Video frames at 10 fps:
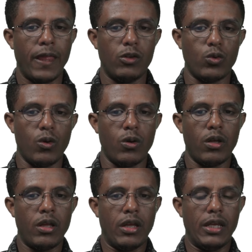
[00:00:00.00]
So
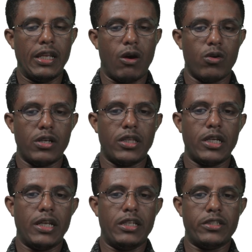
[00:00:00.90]
in our data
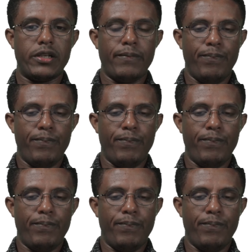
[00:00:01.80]
nature,